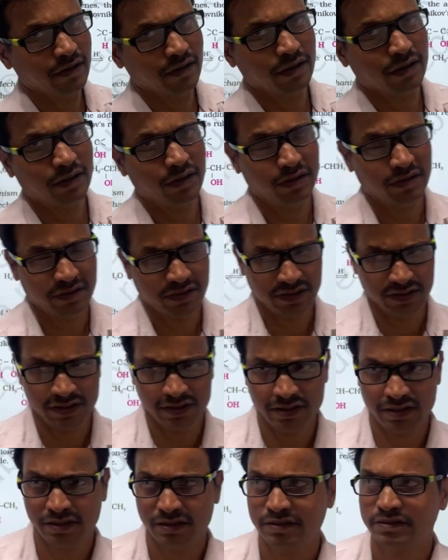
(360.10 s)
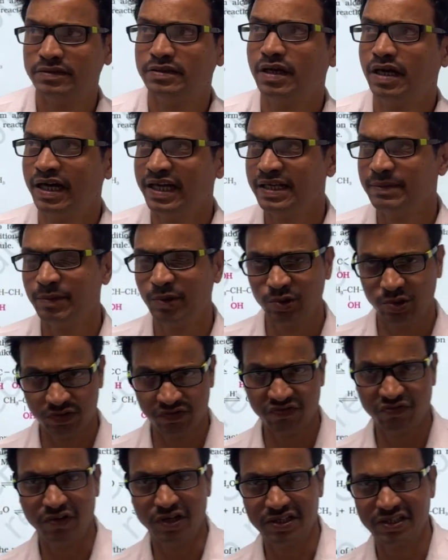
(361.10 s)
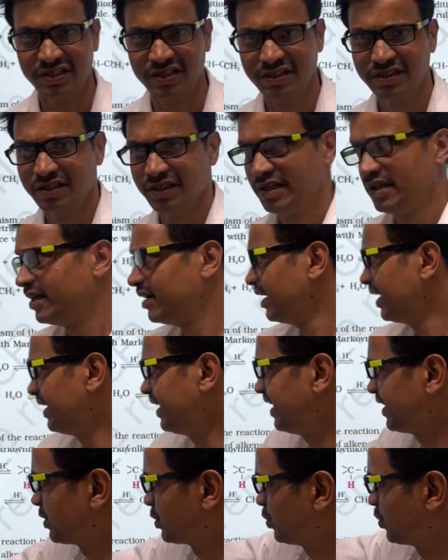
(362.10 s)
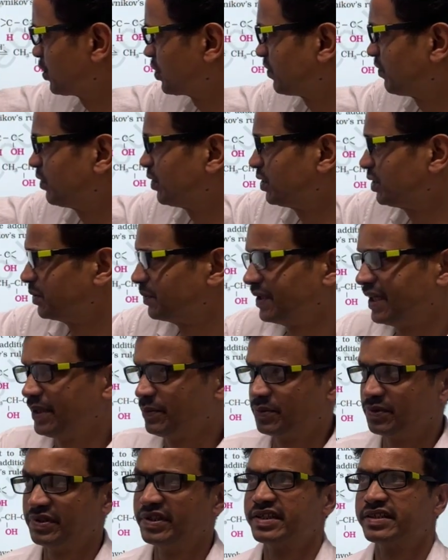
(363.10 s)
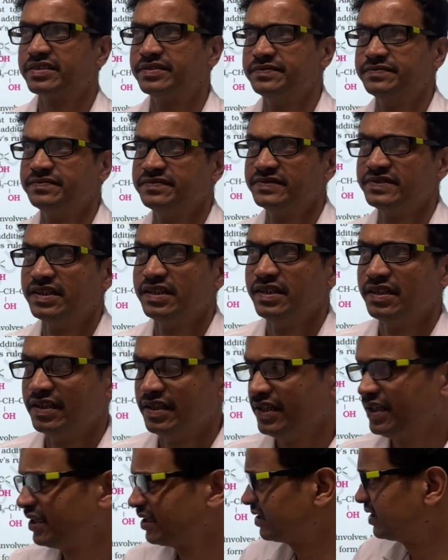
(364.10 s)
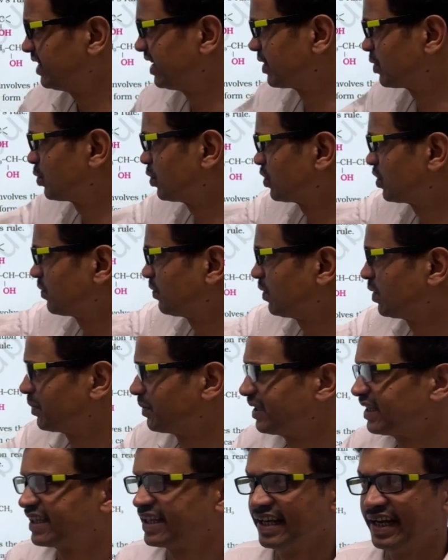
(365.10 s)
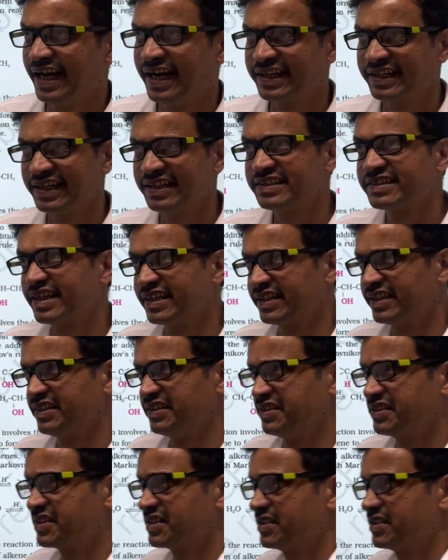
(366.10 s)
be high amount of water and H2SO4 you will have to take. Here the H2SO4 will act as